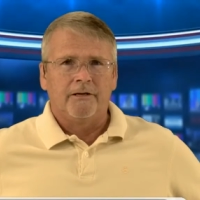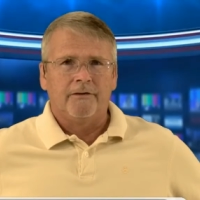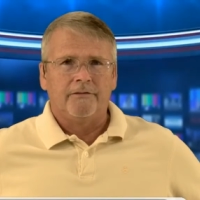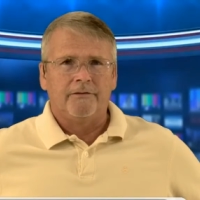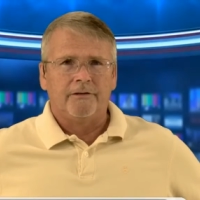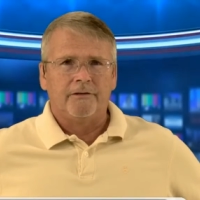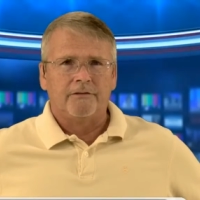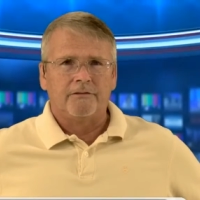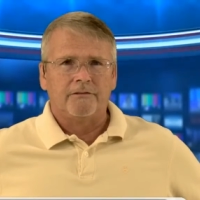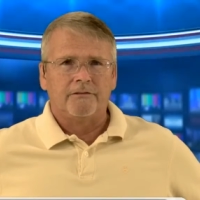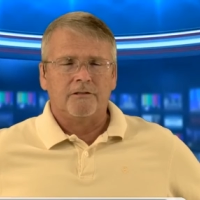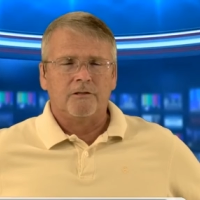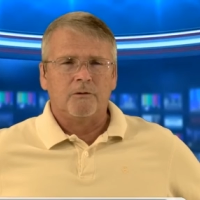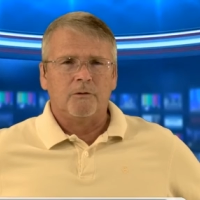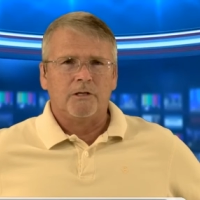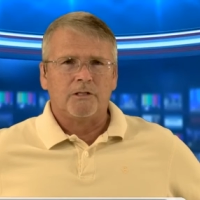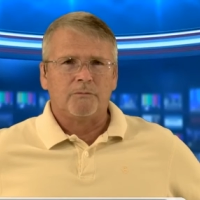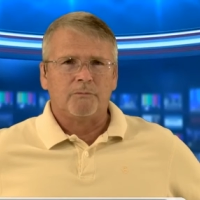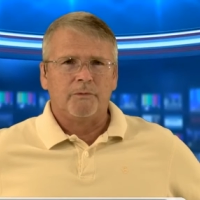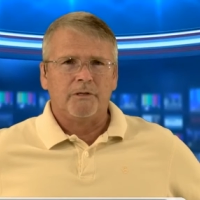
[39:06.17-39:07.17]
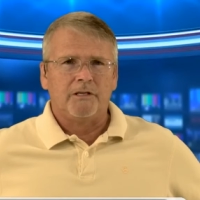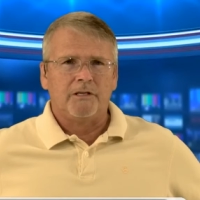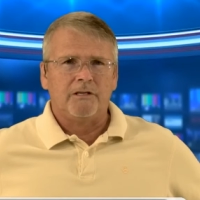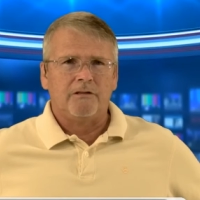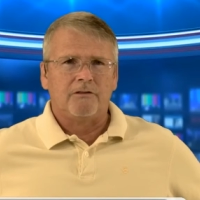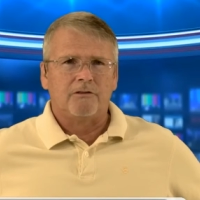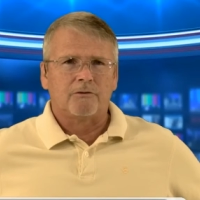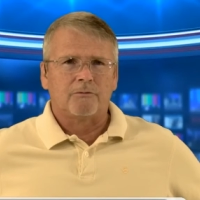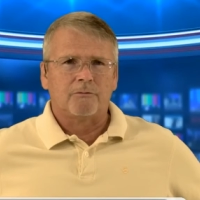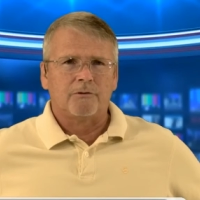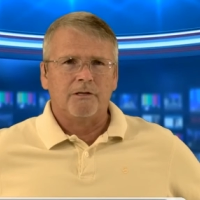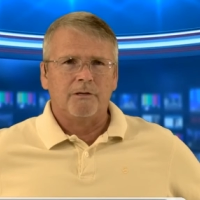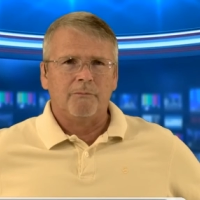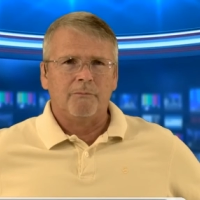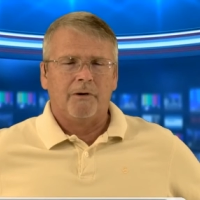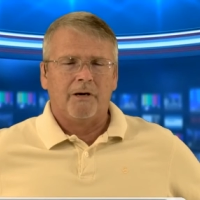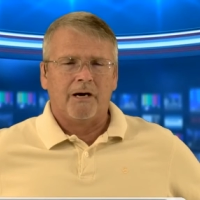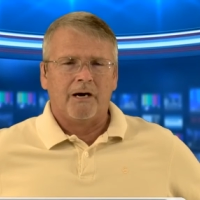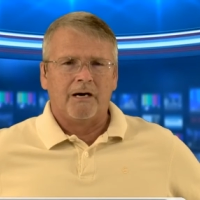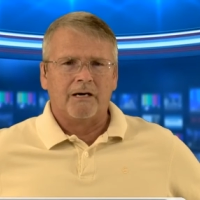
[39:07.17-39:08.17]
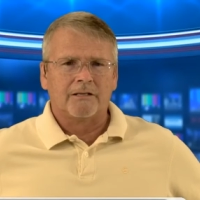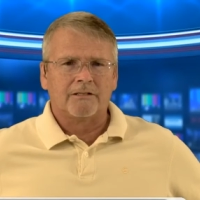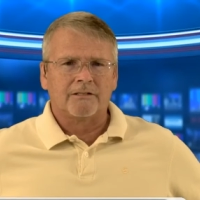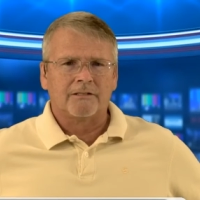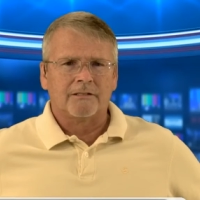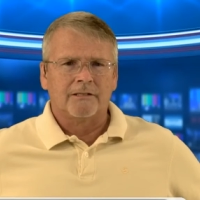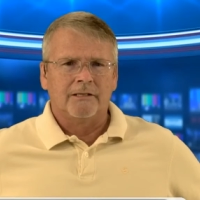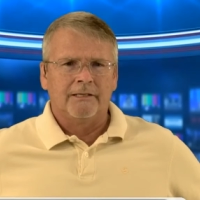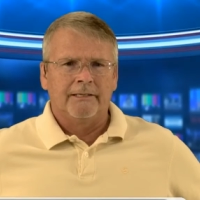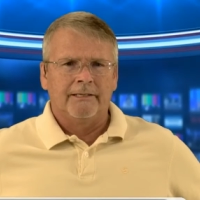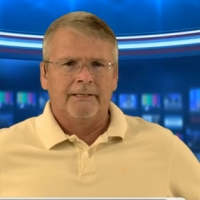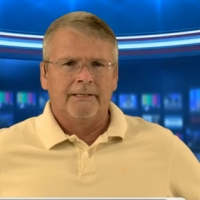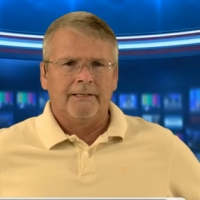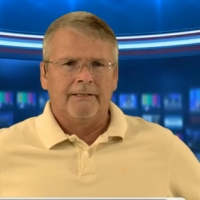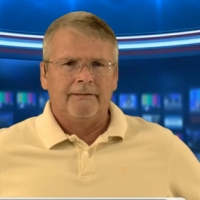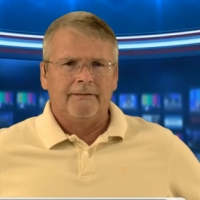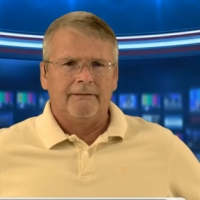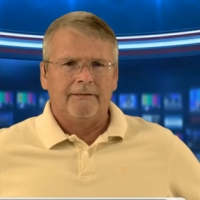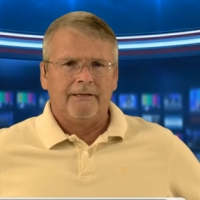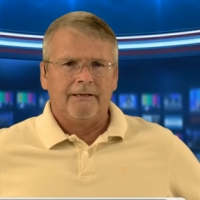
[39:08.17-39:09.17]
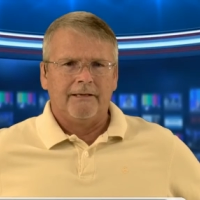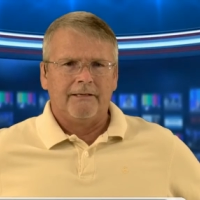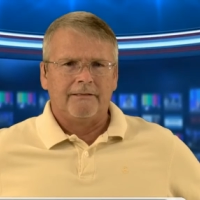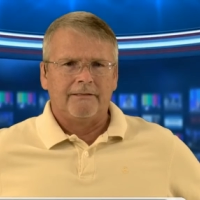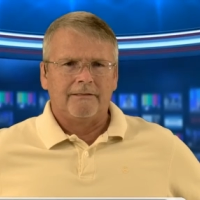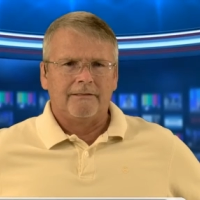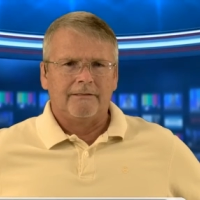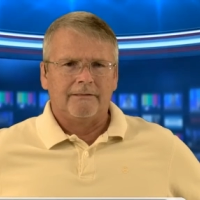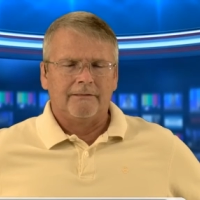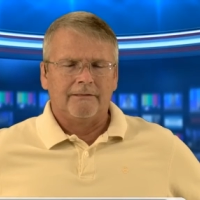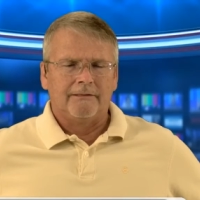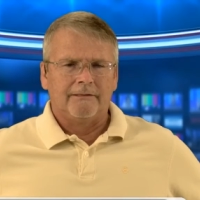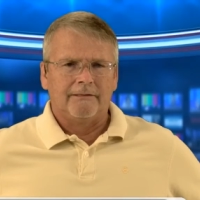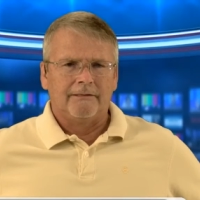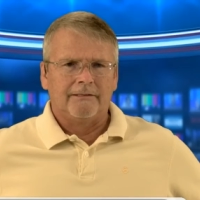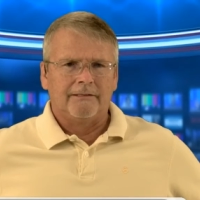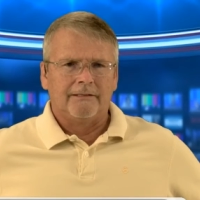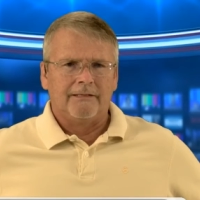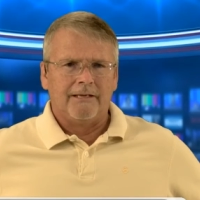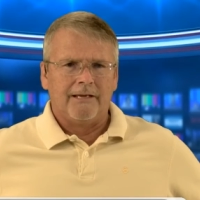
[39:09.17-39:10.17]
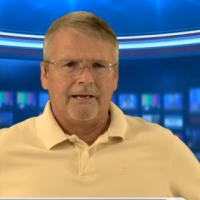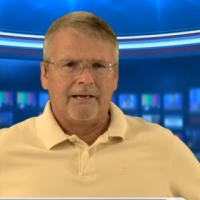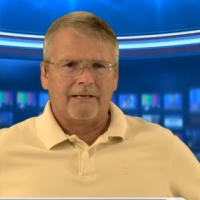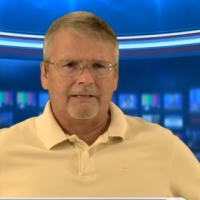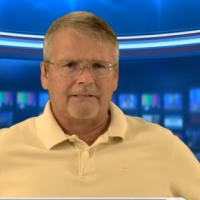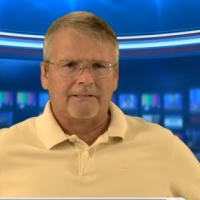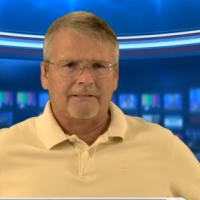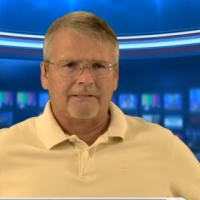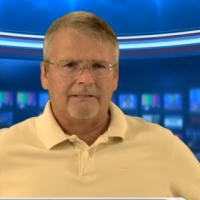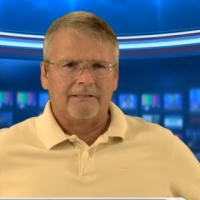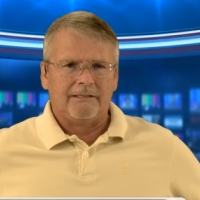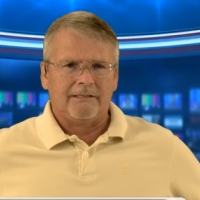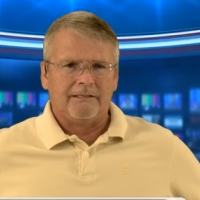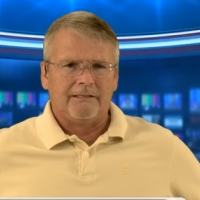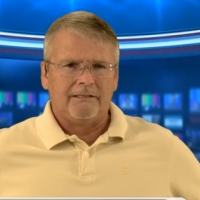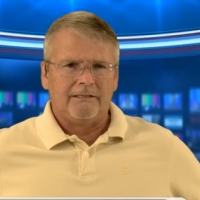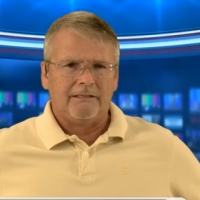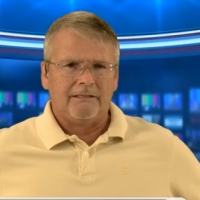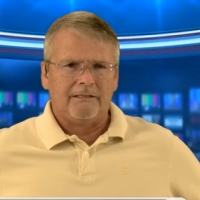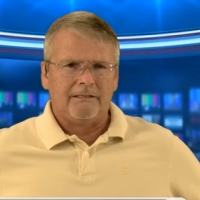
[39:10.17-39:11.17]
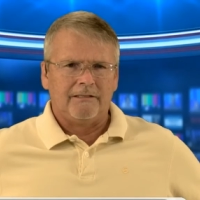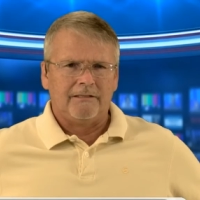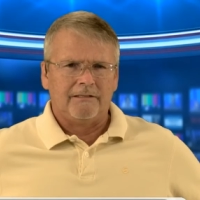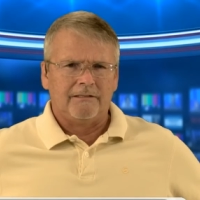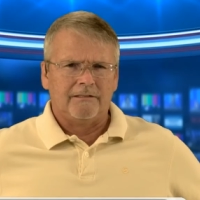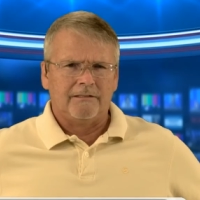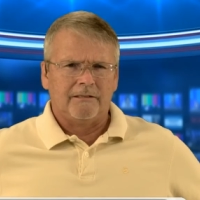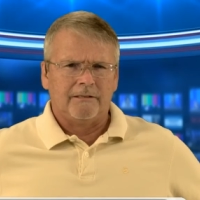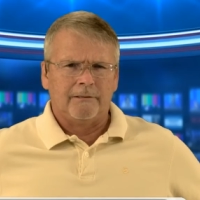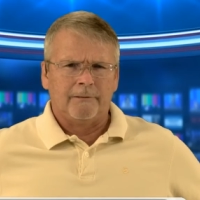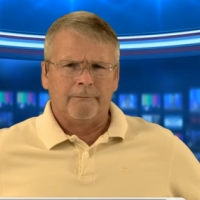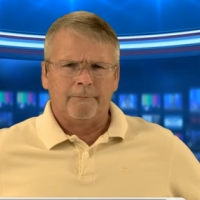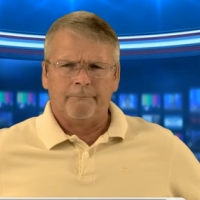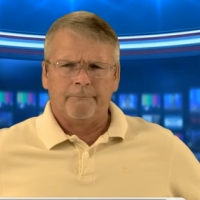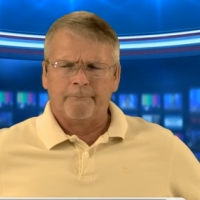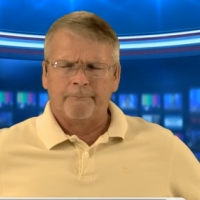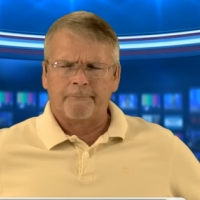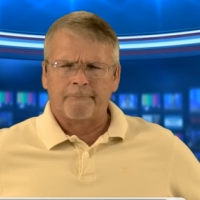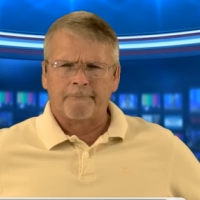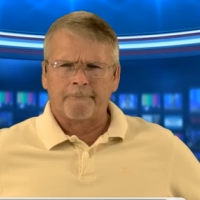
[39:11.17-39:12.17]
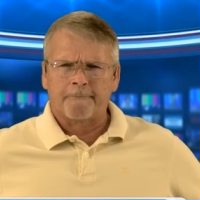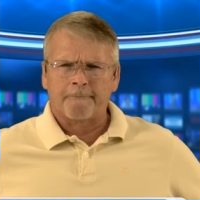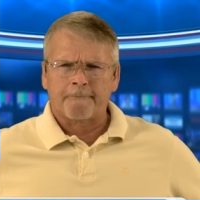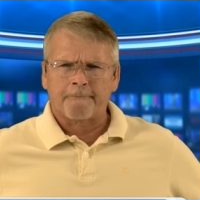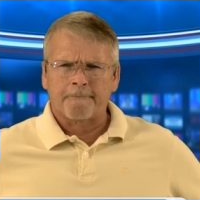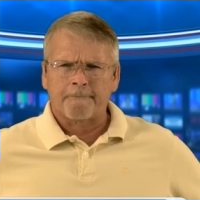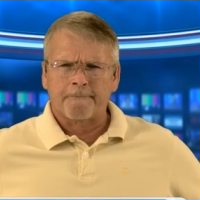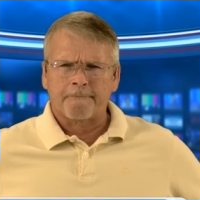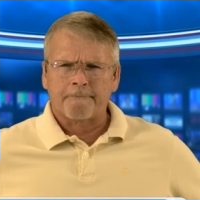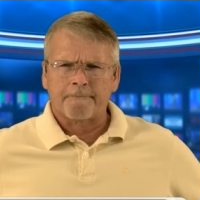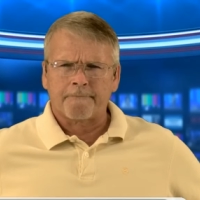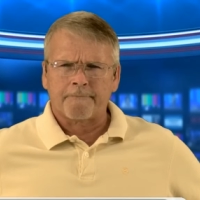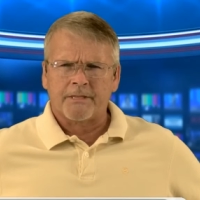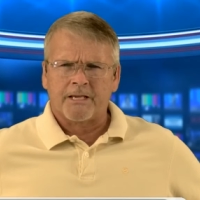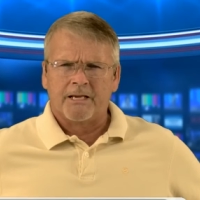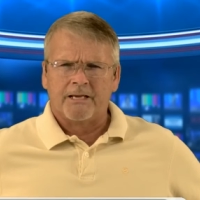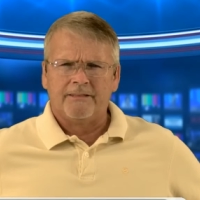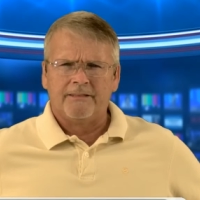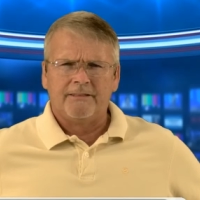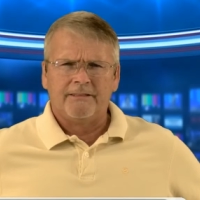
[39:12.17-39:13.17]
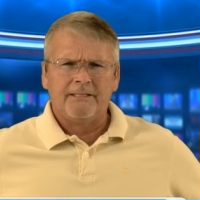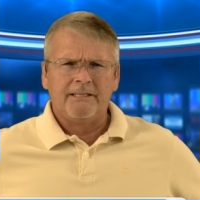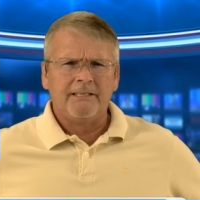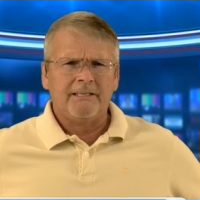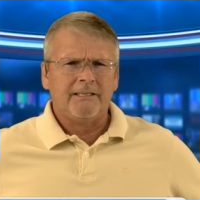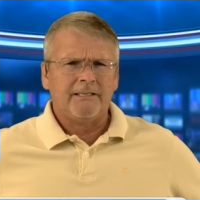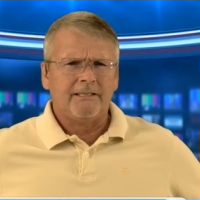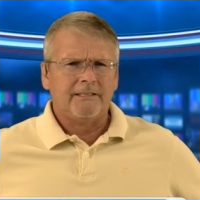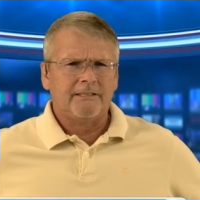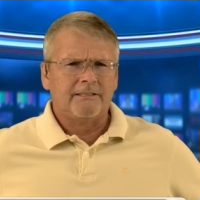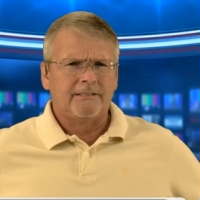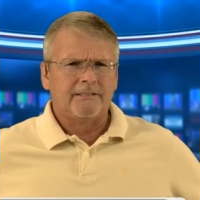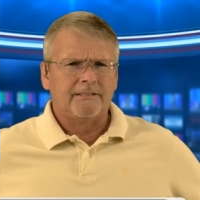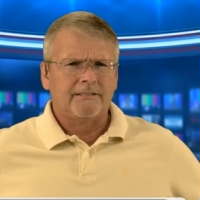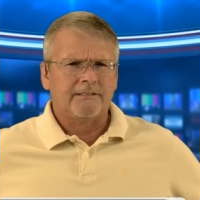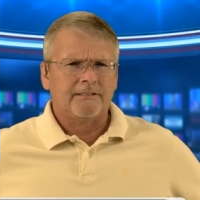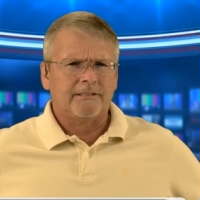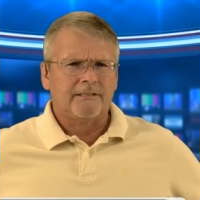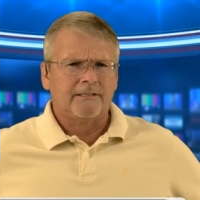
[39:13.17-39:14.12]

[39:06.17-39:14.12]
There's the USB 3 box that connects. It is. I think it's,